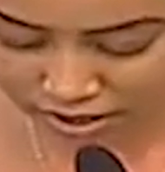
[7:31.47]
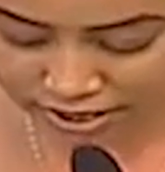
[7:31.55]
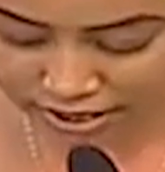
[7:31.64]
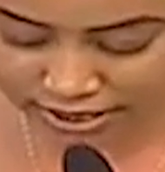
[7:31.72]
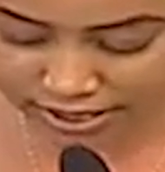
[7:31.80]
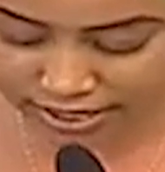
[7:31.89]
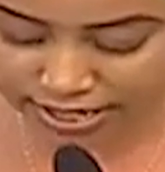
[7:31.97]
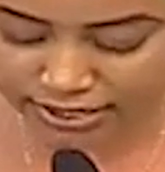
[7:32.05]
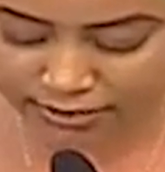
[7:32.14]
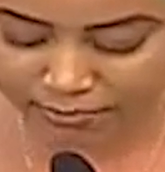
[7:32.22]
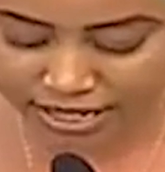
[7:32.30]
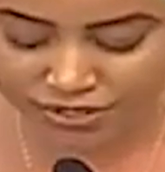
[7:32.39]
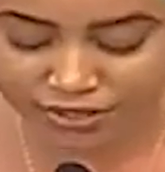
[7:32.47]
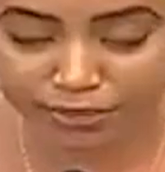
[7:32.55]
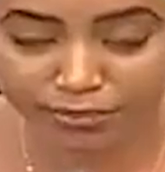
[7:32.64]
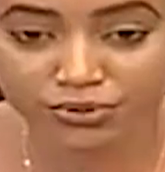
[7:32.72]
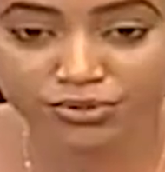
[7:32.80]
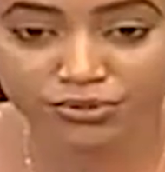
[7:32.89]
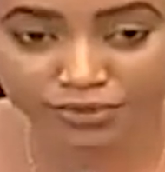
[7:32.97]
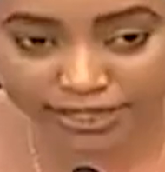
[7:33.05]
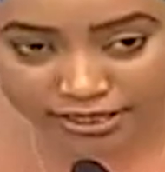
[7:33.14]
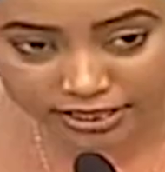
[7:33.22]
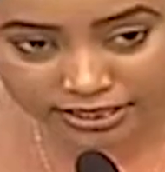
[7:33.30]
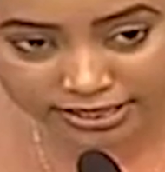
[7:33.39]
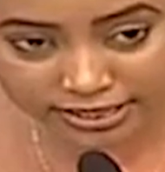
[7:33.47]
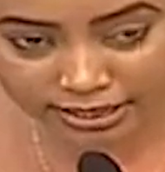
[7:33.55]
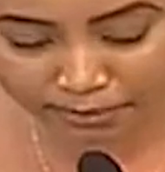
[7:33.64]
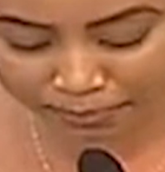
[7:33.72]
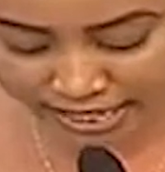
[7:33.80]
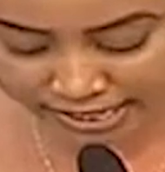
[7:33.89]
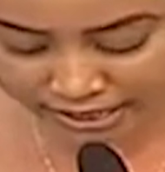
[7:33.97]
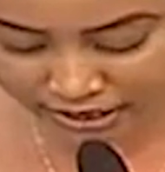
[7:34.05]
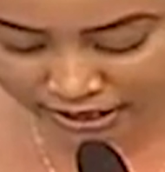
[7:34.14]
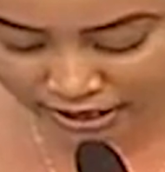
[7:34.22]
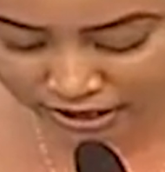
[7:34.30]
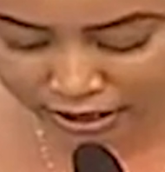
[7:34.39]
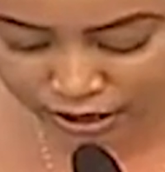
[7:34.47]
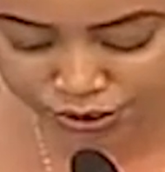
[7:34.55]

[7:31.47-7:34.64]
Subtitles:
The state must demonstrate its capacity